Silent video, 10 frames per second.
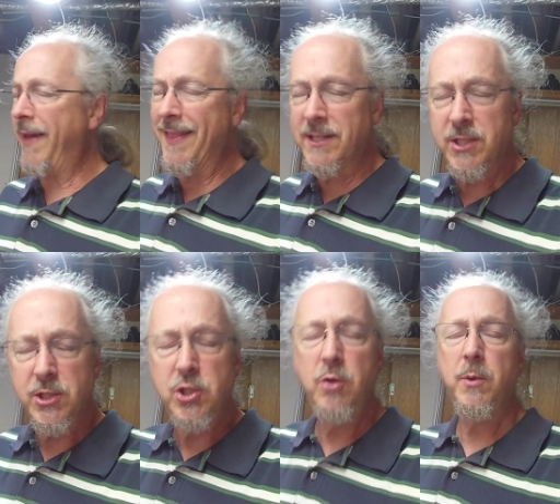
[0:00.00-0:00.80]
and it's
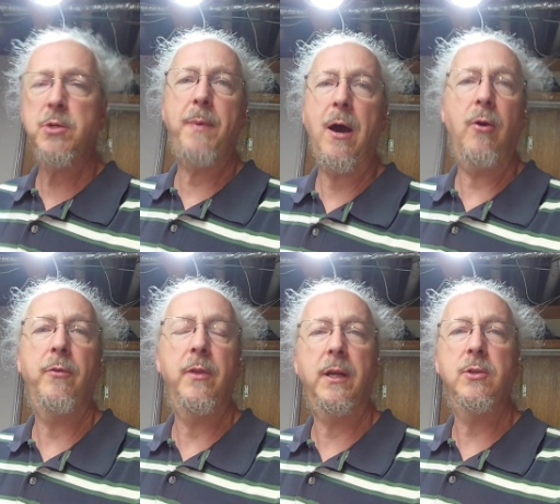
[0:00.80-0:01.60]
just too much power
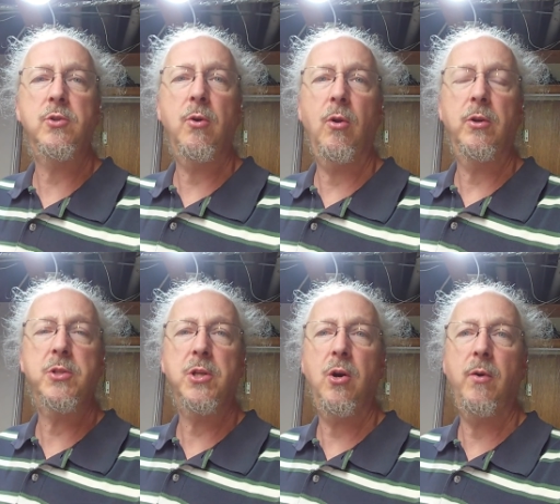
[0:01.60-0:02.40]
for the controller,
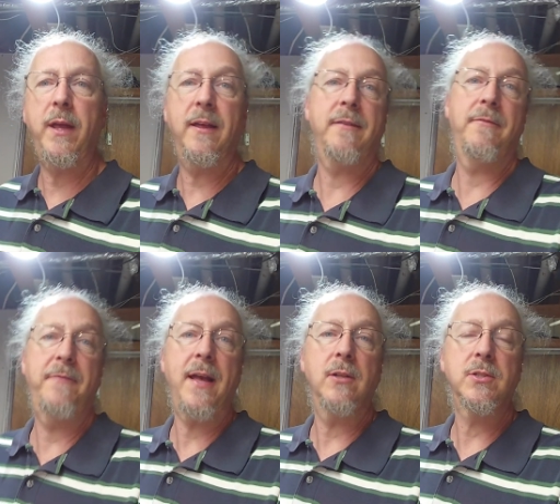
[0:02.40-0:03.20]
so it
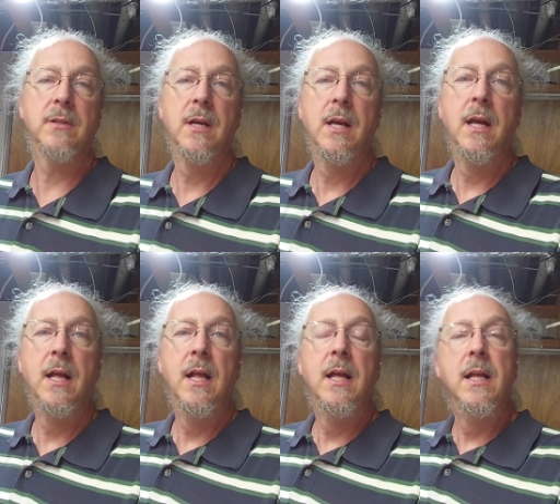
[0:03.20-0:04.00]
fails.
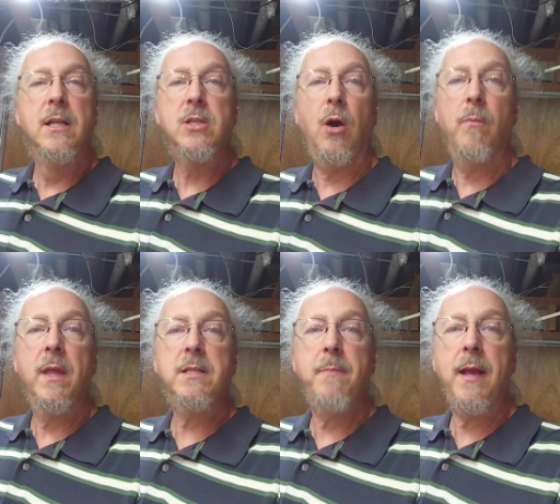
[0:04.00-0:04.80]
So
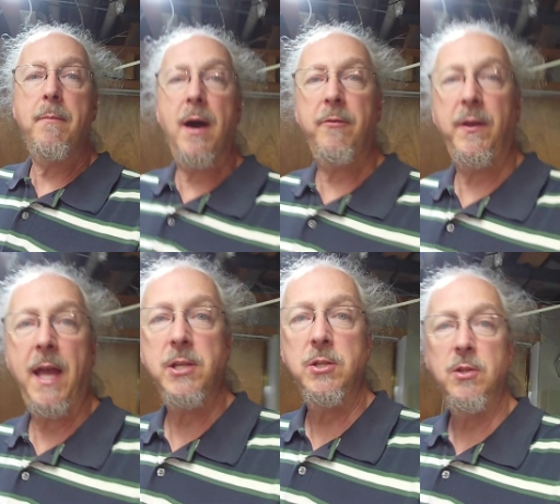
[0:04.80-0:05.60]
let's make a
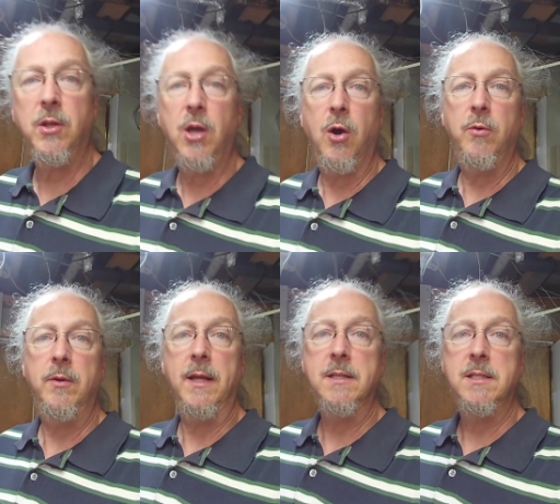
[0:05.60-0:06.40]
modification to the code
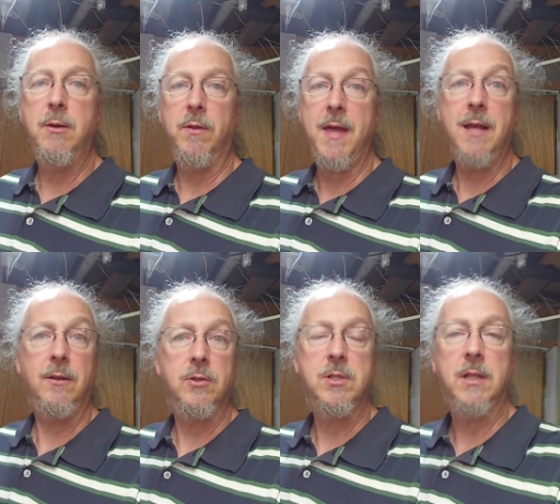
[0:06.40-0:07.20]
and see what that
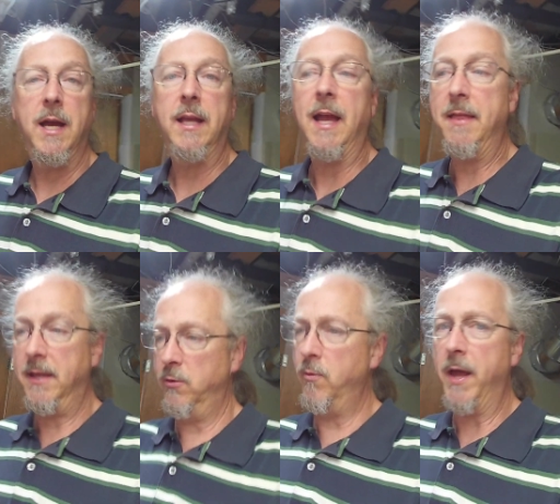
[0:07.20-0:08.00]
looks like and
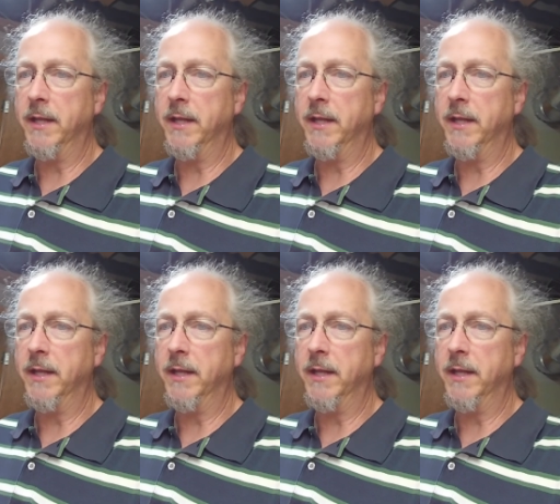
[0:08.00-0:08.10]
then run